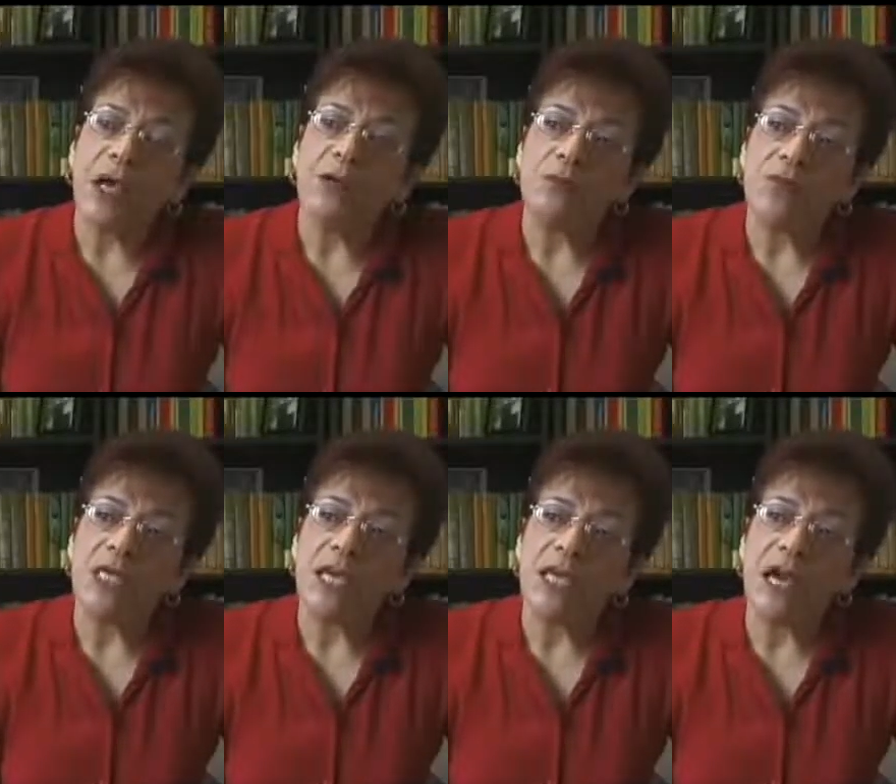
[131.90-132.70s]
will
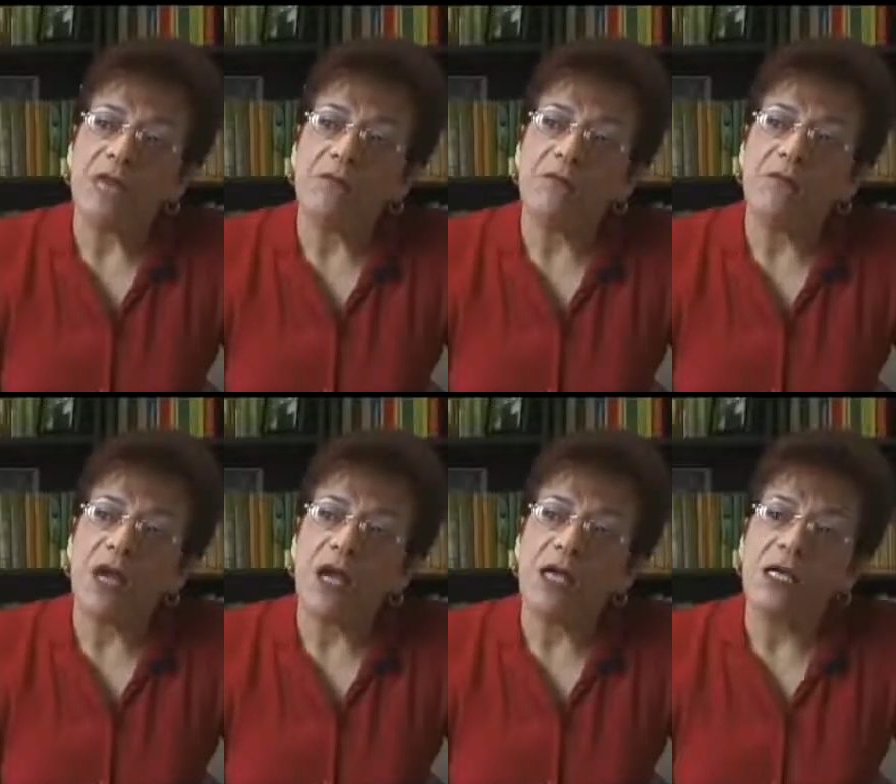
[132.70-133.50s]
say that for
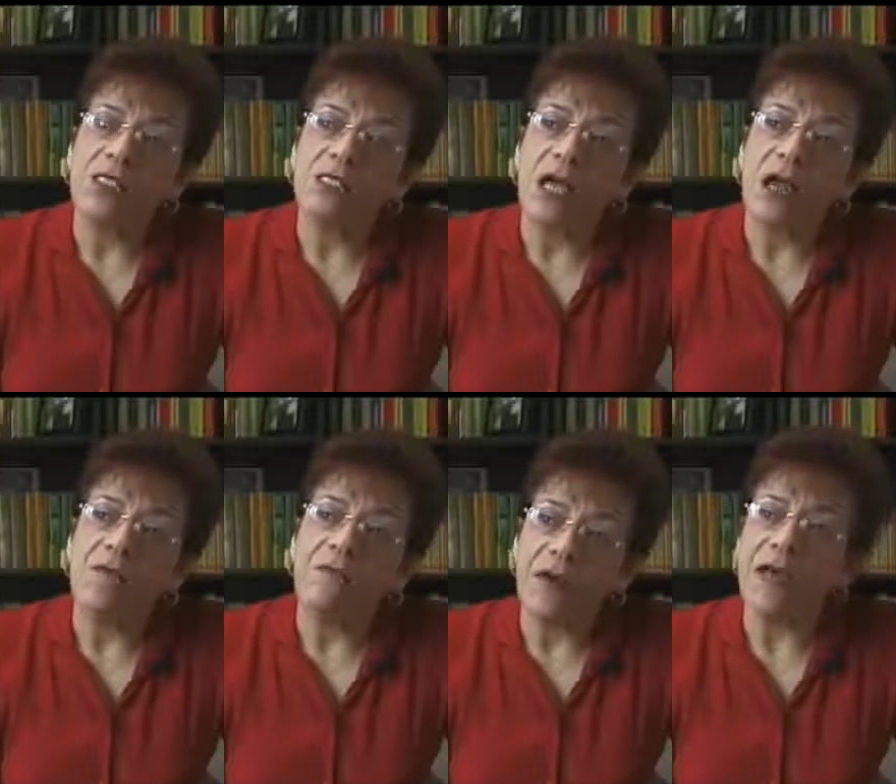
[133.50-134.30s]
us,
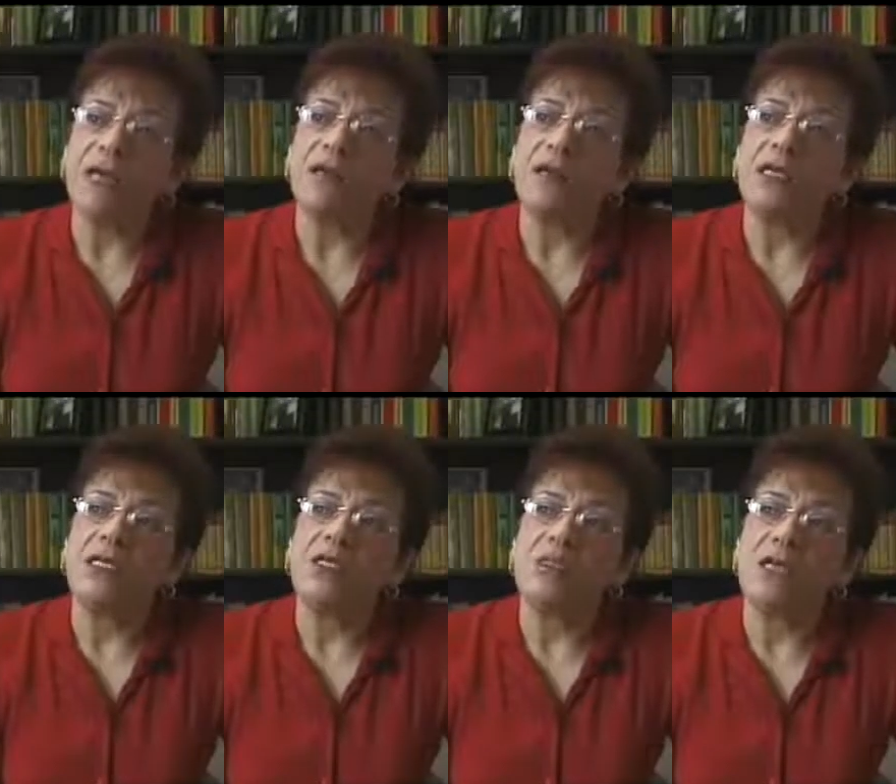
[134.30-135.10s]
faith
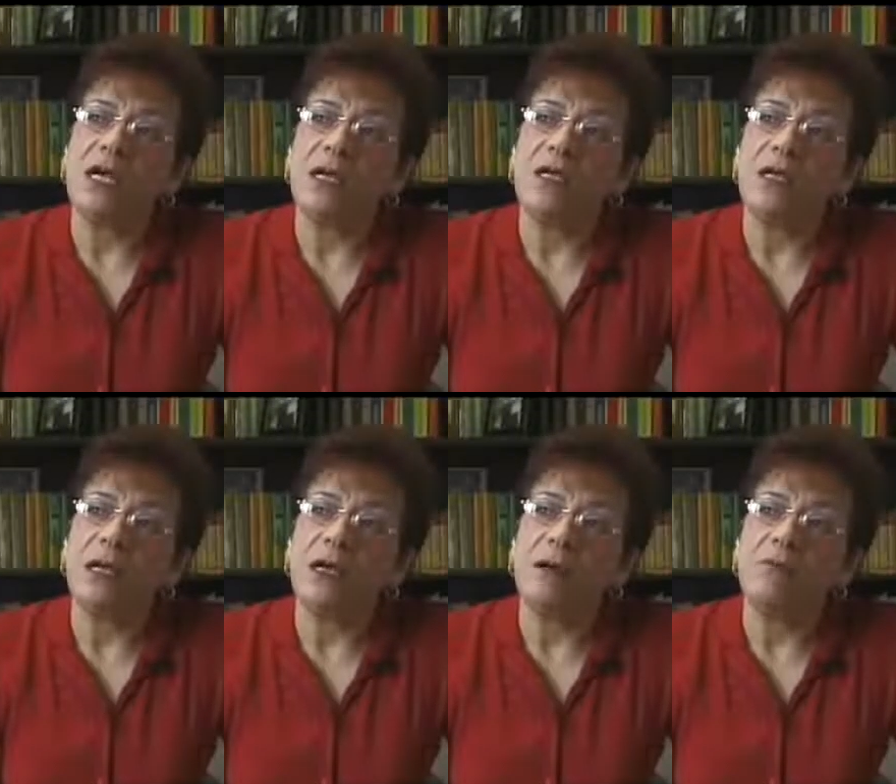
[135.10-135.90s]
is
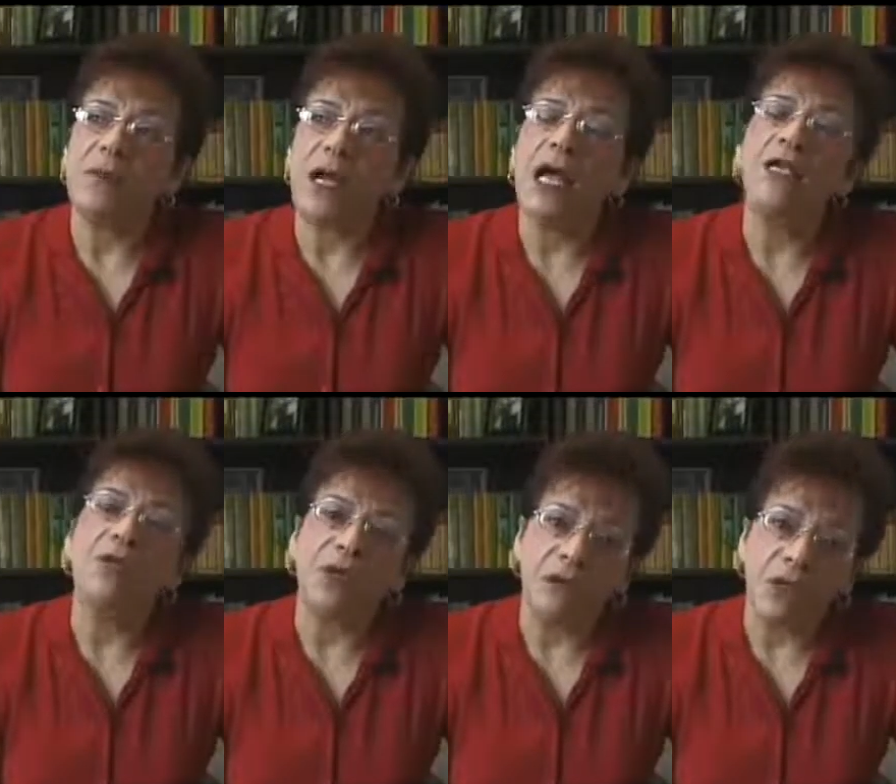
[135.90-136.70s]
an
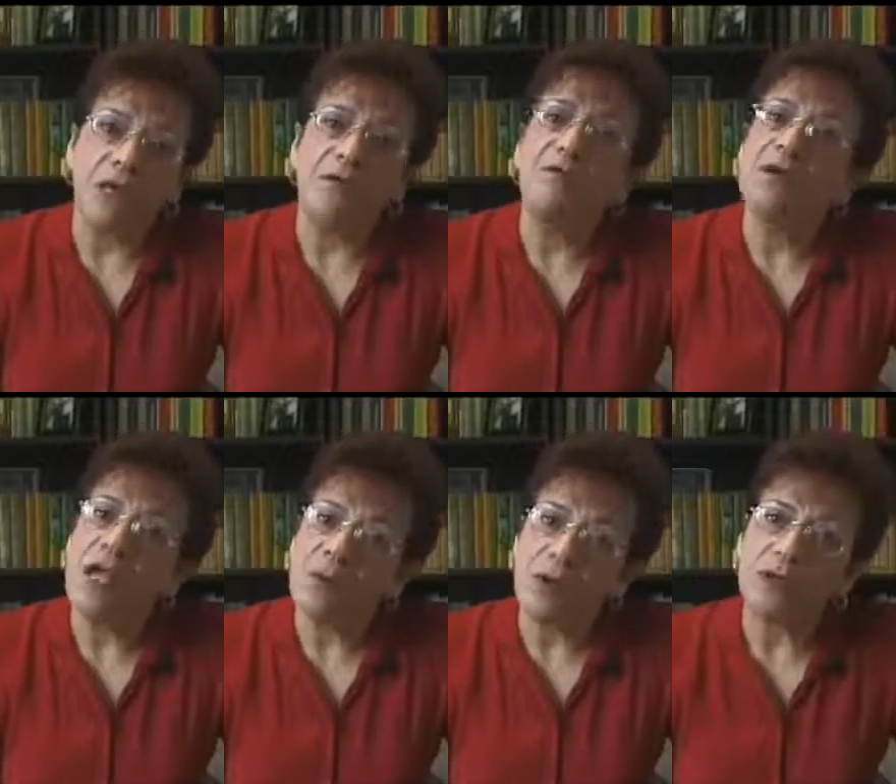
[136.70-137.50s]
accurate
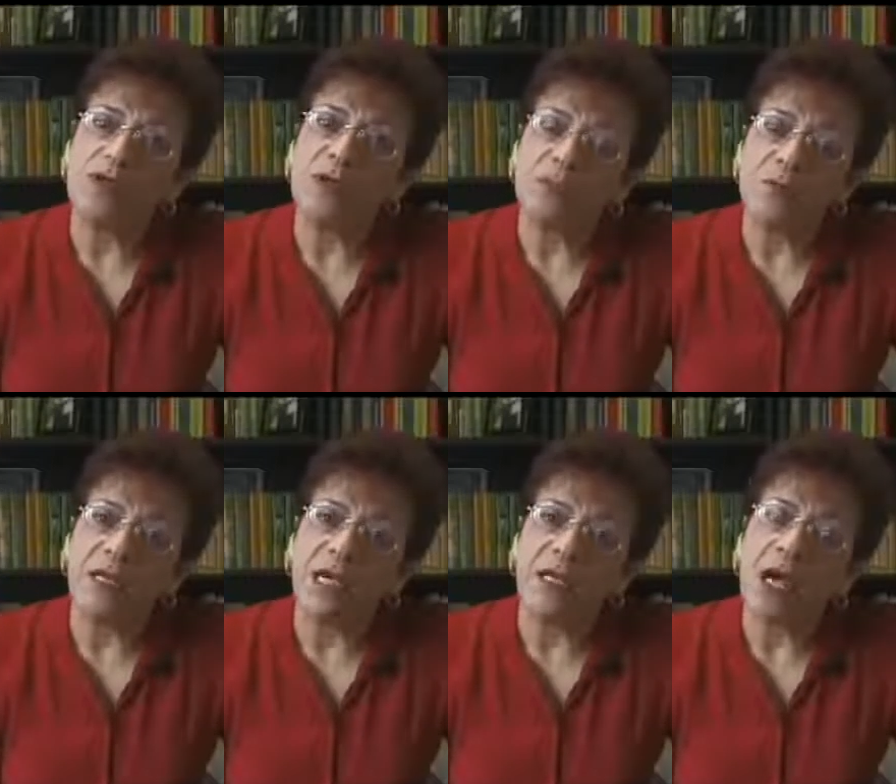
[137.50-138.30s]
framework to
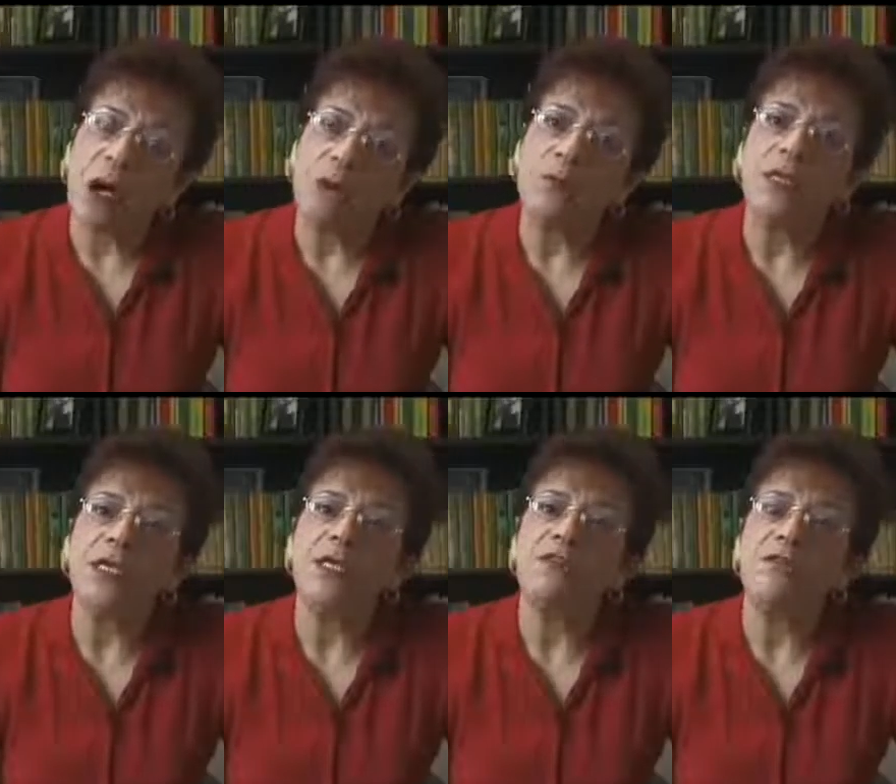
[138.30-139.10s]
explain our
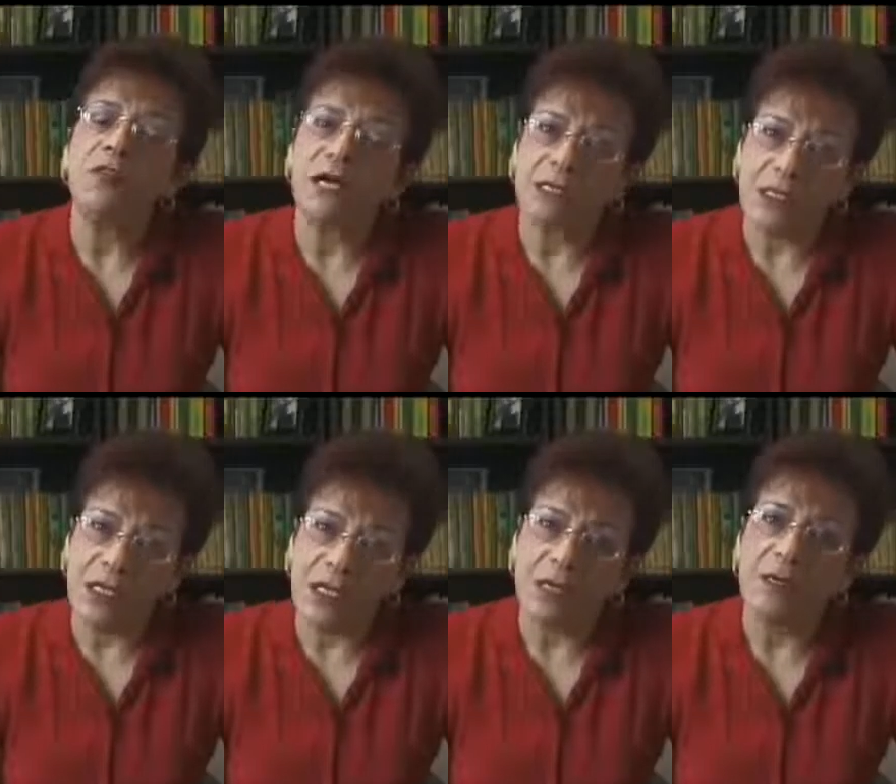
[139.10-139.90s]
belief that
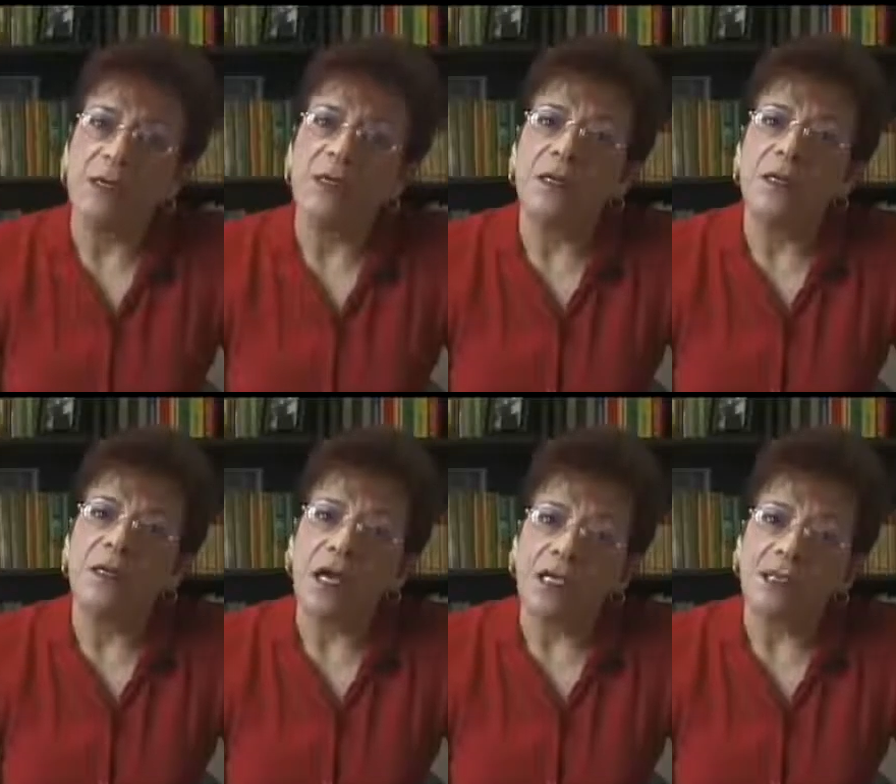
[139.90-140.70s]

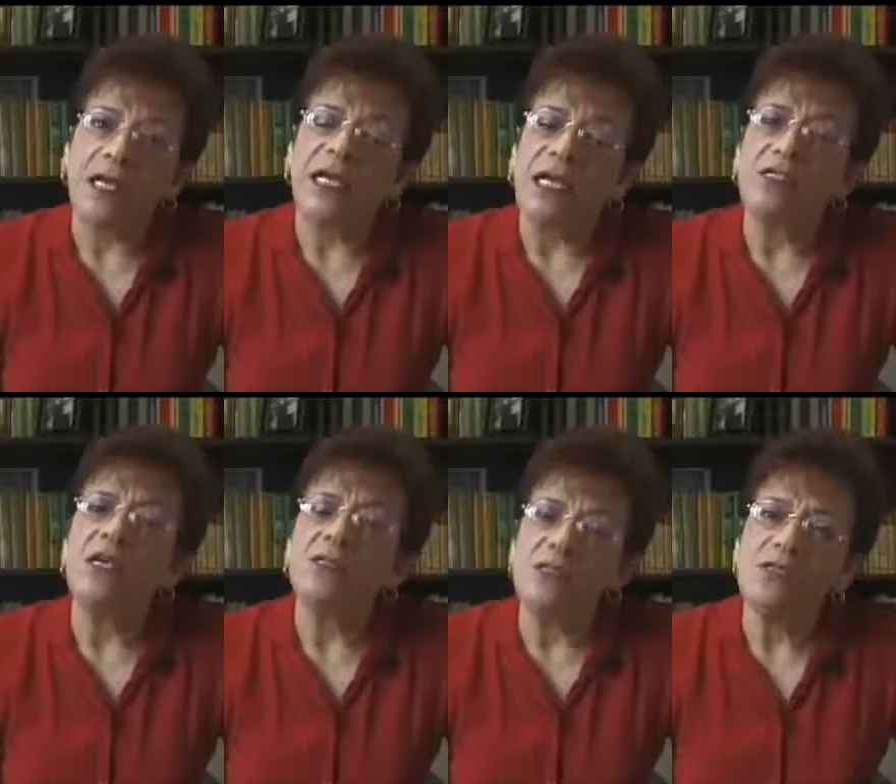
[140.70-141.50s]
it is
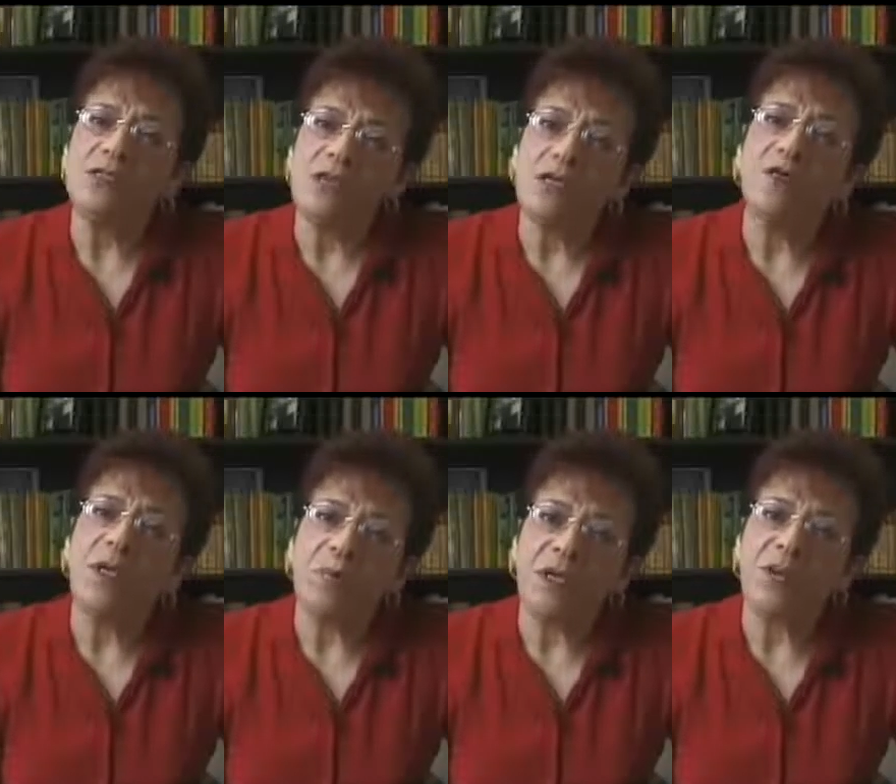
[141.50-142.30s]
the existence of
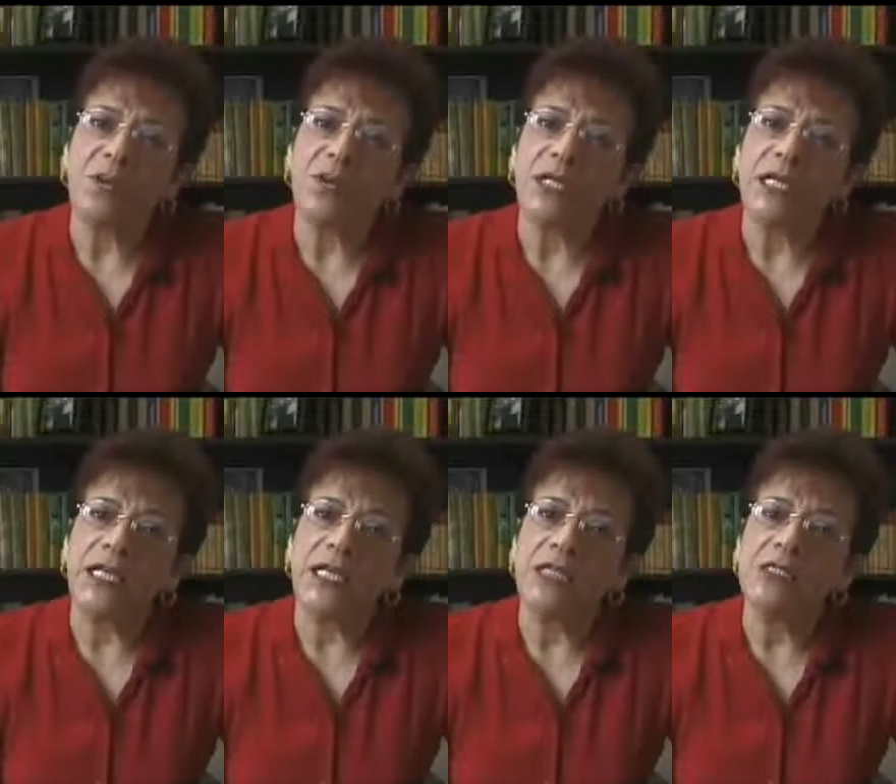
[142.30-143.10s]
the people. It
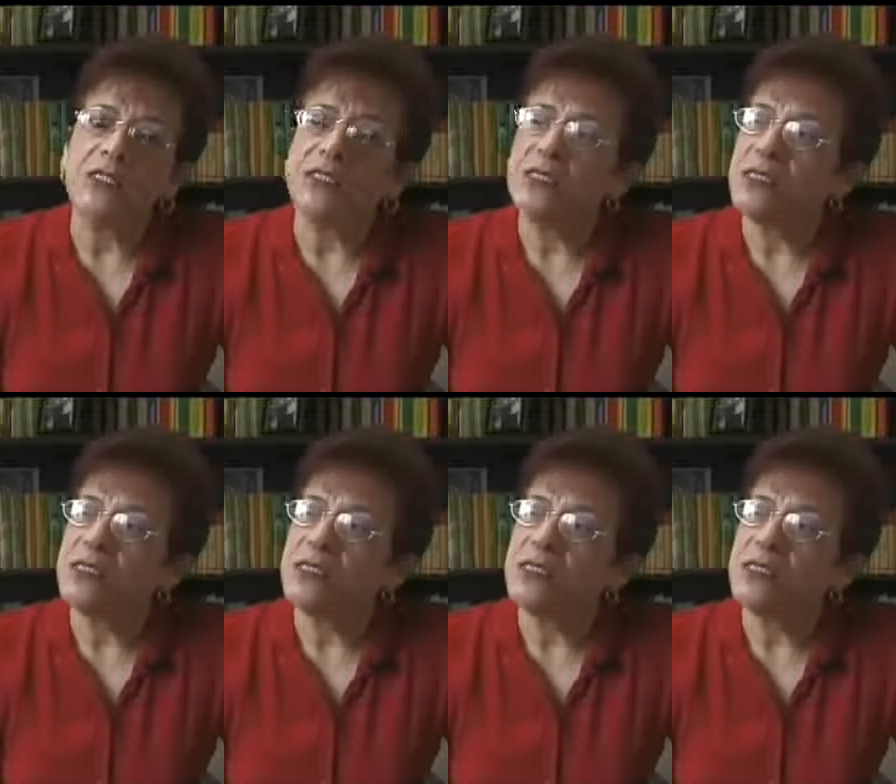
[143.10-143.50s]
is